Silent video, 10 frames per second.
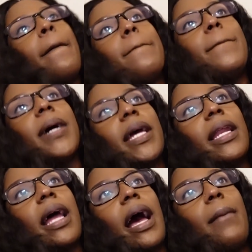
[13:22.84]
but
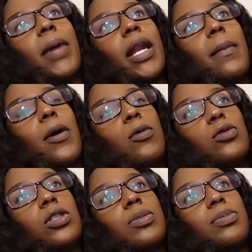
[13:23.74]
I'm gonna
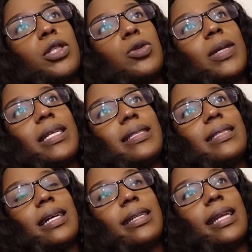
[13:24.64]
post between
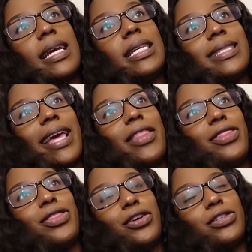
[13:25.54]
Sundays and
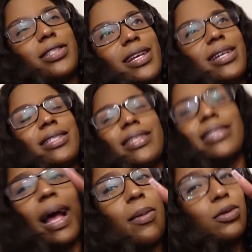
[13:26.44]
Thursdays. Because
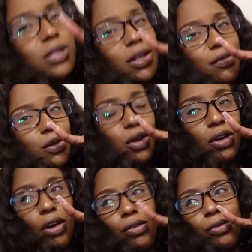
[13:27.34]
I posted a vlog
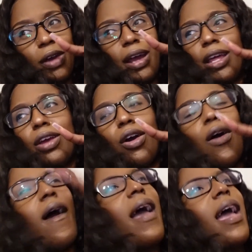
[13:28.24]
on Friday,
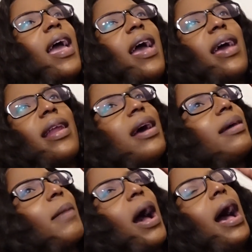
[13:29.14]
y'all, and I
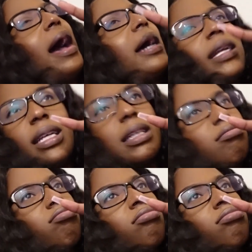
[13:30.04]
am highly